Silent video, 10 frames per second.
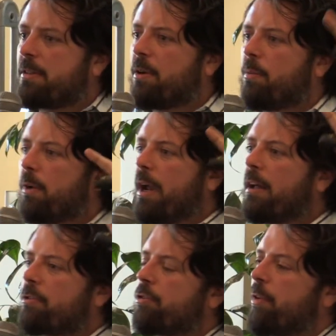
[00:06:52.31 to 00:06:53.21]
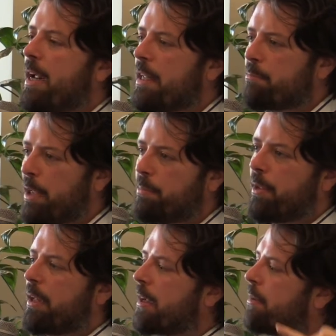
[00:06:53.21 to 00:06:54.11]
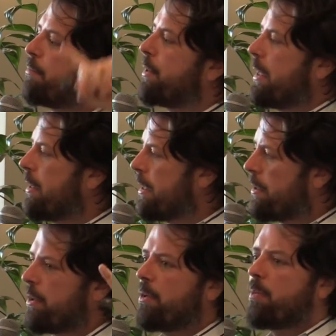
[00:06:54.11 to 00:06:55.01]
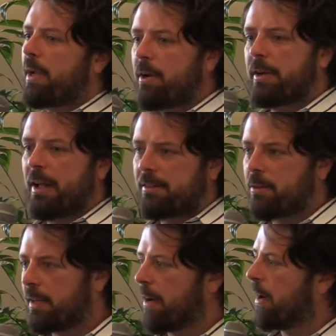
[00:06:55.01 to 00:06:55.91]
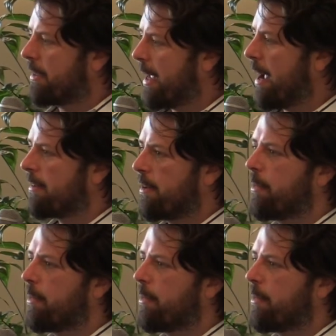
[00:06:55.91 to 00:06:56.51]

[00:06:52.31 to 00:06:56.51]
So we're not training people in a completely new, weird, esoteric task.